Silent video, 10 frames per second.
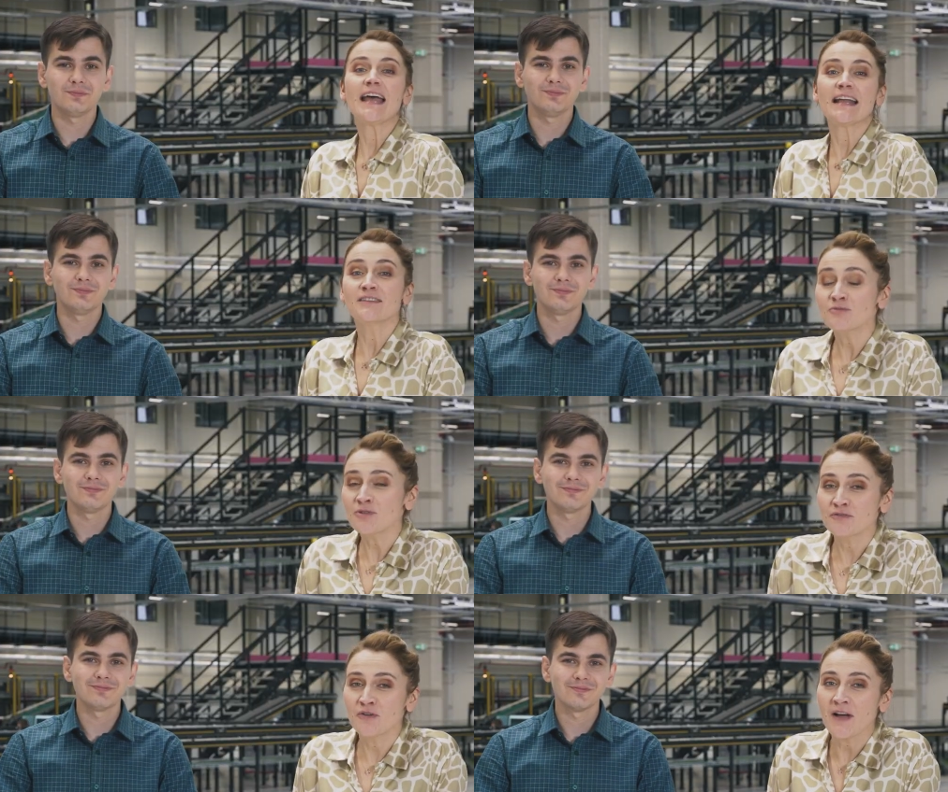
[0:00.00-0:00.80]
Speaker 1: And do
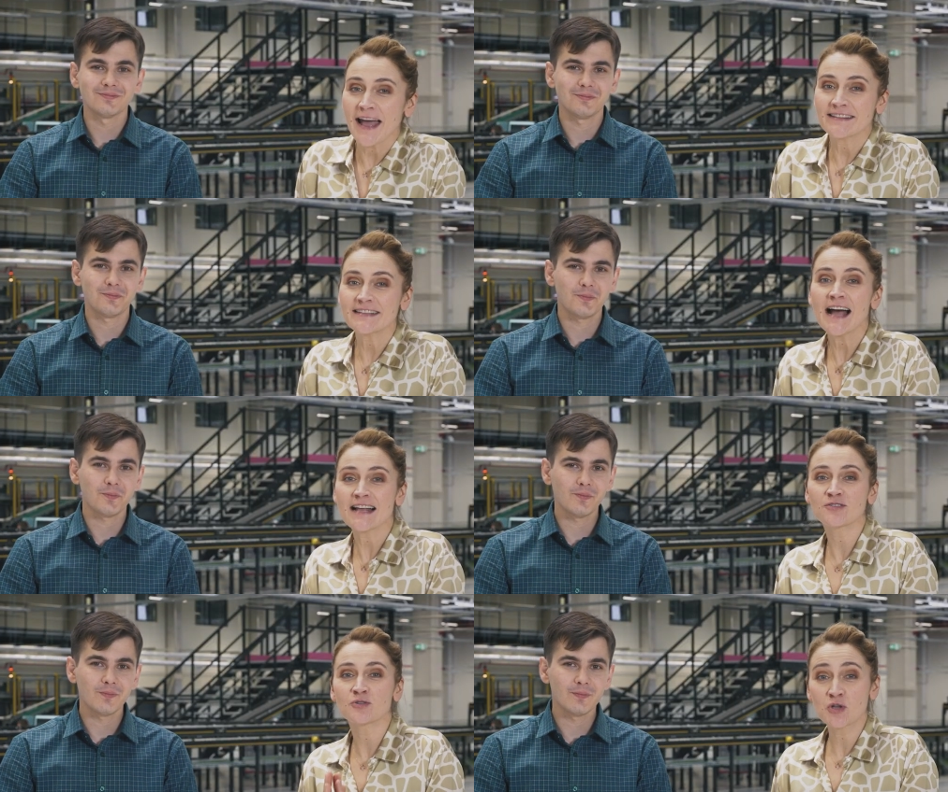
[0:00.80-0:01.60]
not forget, it
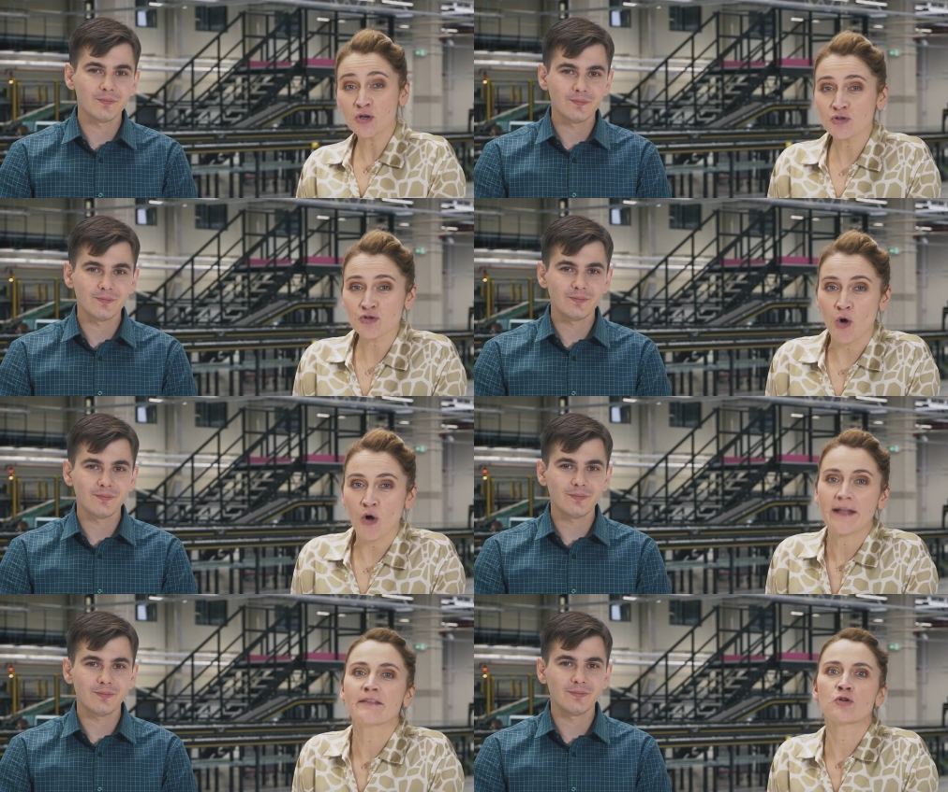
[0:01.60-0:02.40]
has got good
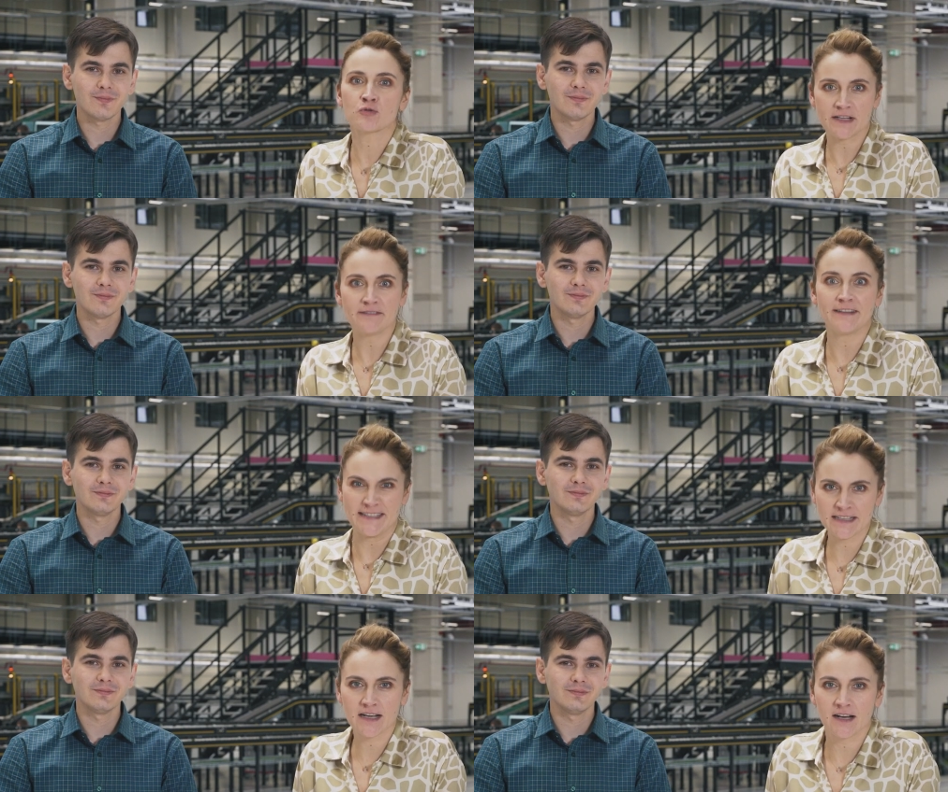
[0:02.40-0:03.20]
shock and root self
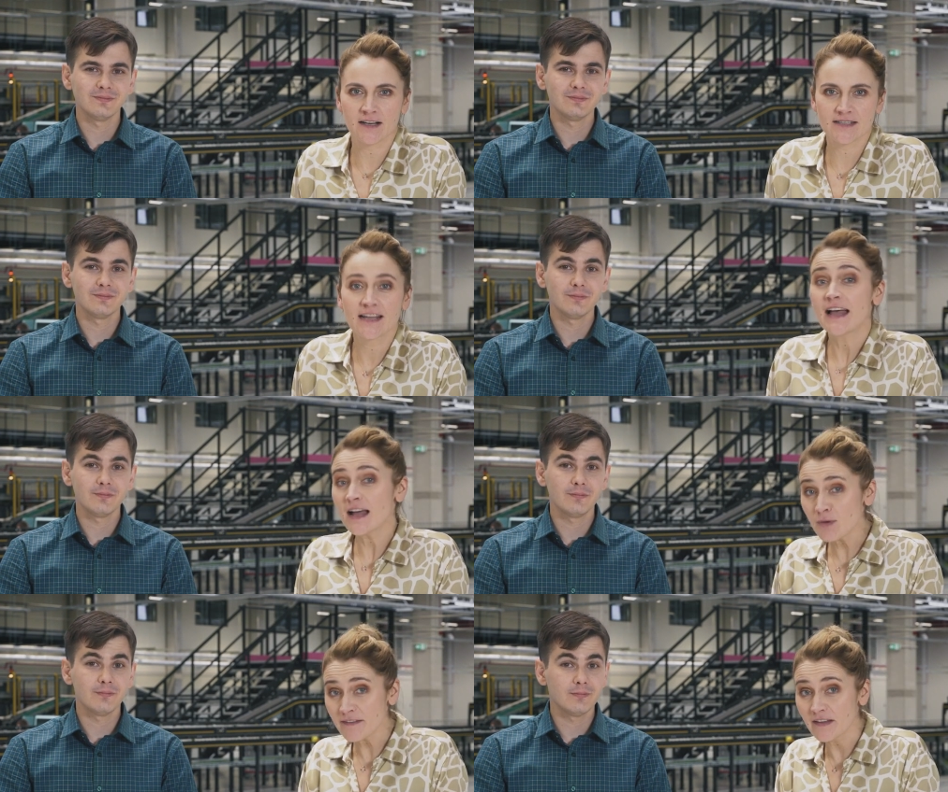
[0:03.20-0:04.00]
kite.
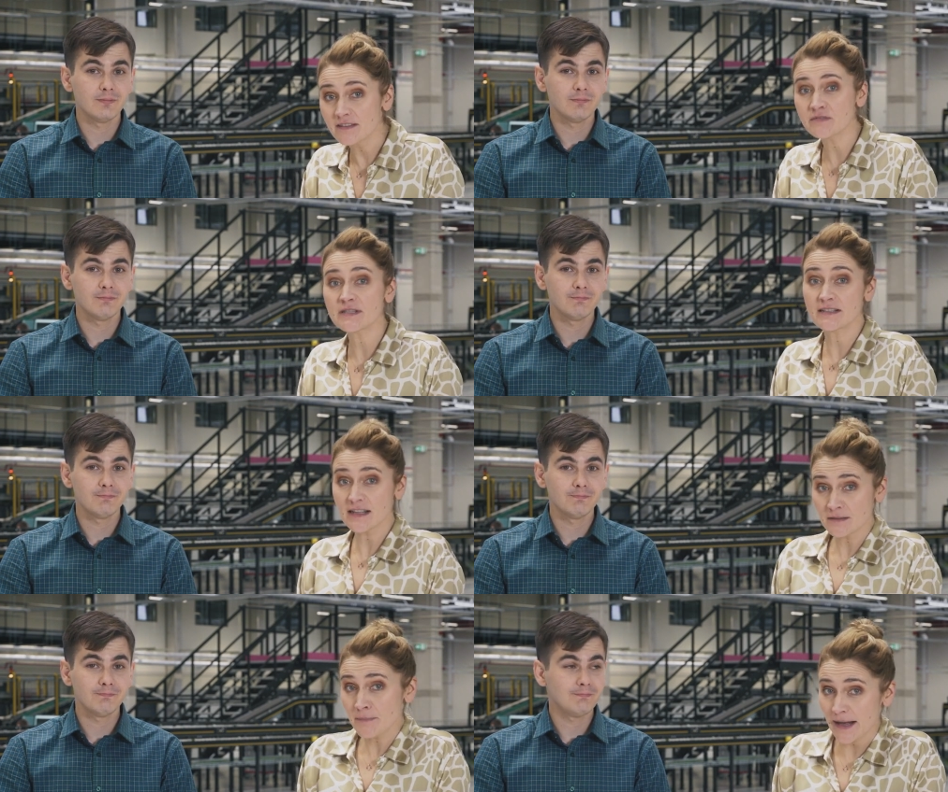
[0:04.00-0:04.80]
However, there is
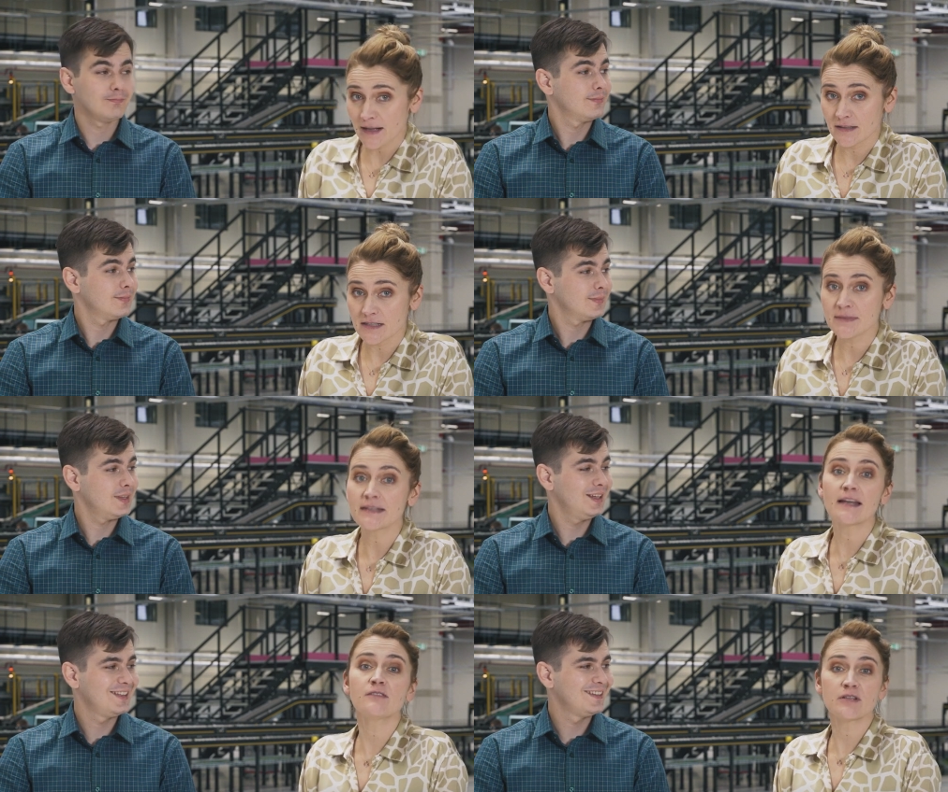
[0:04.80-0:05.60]
another mechanism
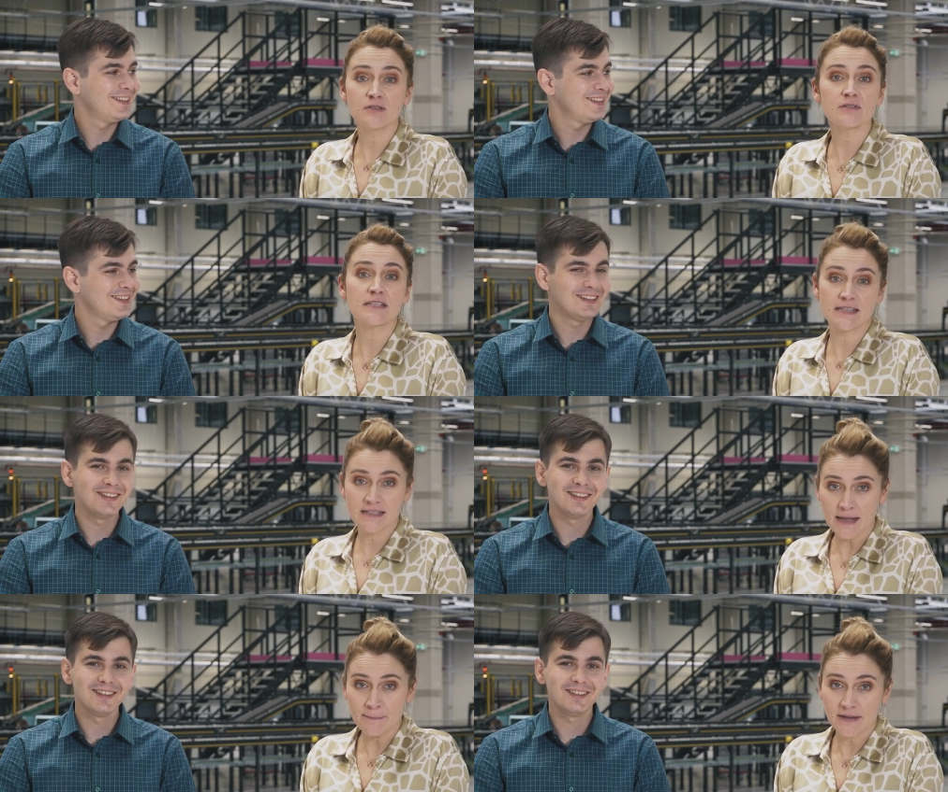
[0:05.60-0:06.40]
that can reduce the
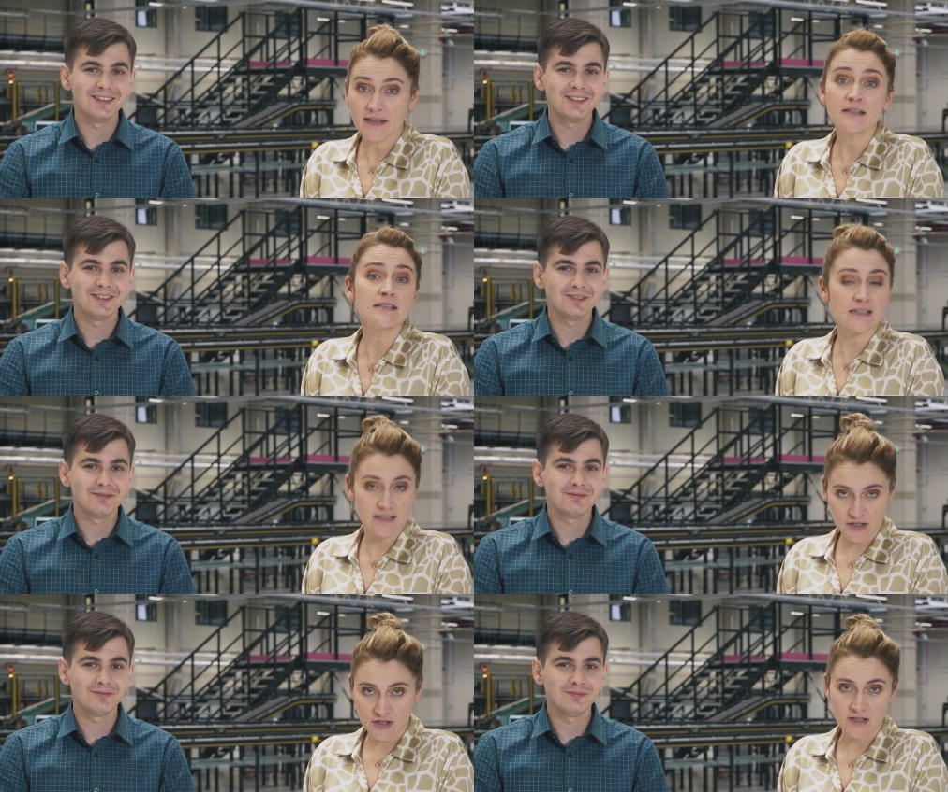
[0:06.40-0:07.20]
assembly and
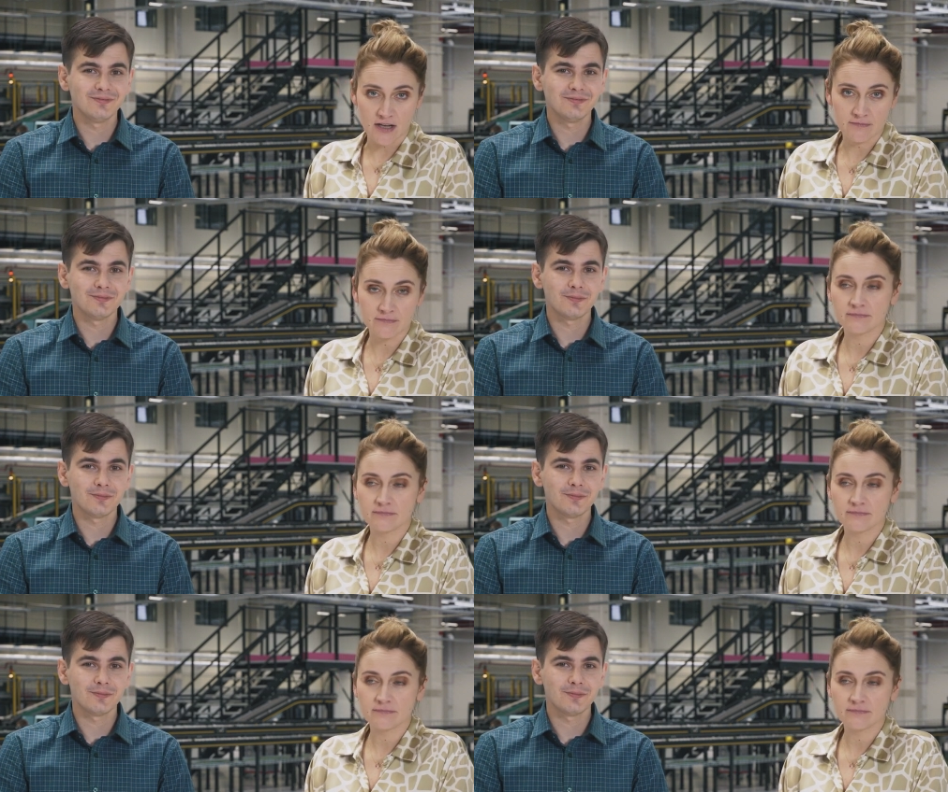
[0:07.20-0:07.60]
installation time.